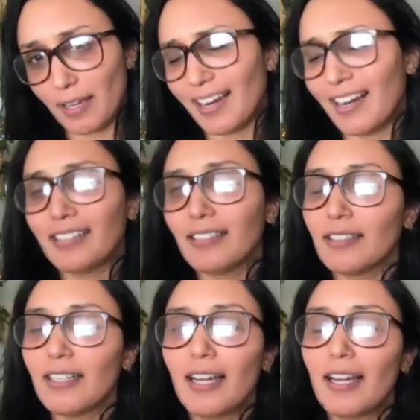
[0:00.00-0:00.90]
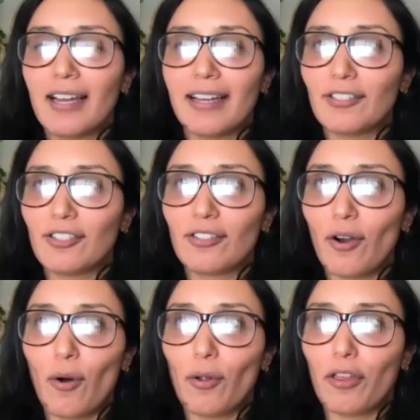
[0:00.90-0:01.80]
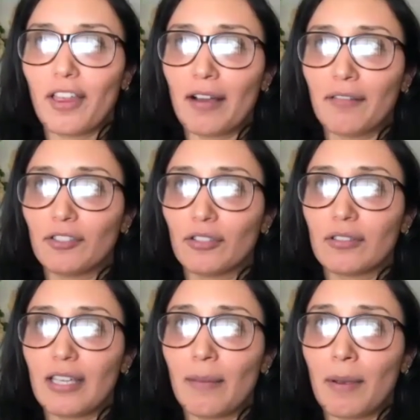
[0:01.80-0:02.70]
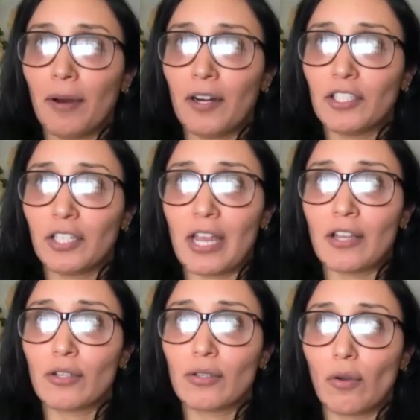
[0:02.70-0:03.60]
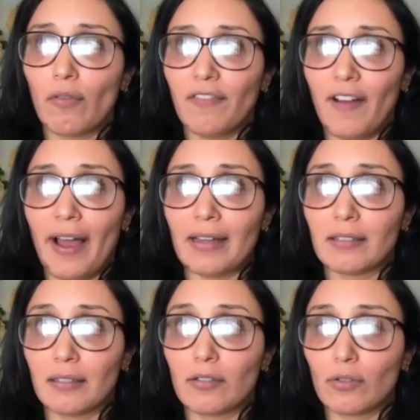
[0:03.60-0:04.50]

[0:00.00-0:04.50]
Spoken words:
And I do it's just the whole thing of just seeing my body change so fast and so